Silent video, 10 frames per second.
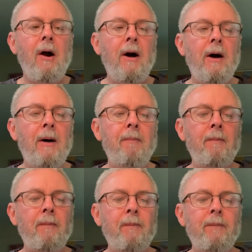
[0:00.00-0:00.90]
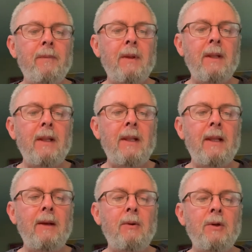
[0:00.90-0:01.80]

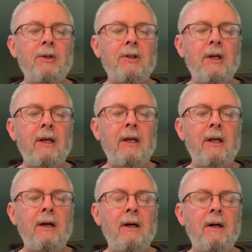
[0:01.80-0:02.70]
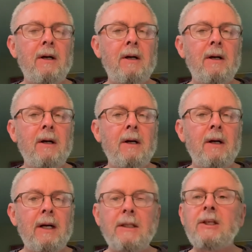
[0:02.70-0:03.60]
It was a
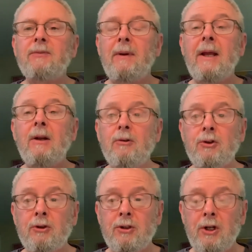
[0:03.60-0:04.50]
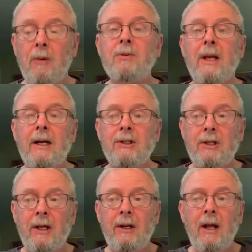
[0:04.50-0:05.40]
contest for 800 subs, like I
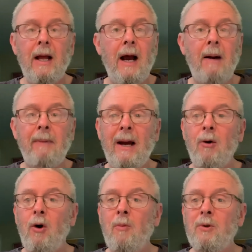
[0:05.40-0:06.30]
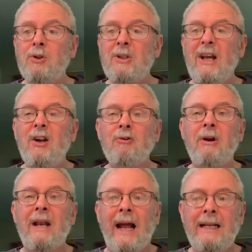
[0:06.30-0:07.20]
said. I'm now almost
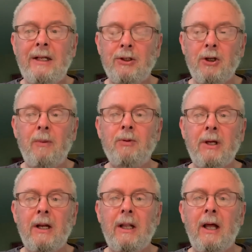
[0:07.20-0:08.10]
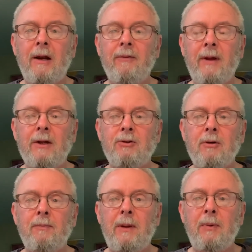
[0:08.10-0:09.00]
890 subs. I got a lot of
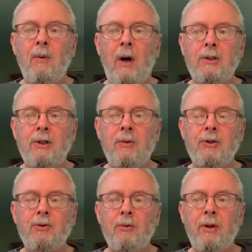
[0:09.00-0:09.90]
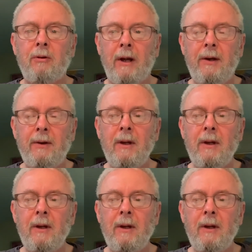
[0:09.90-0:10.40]
extra people watching, which is really great.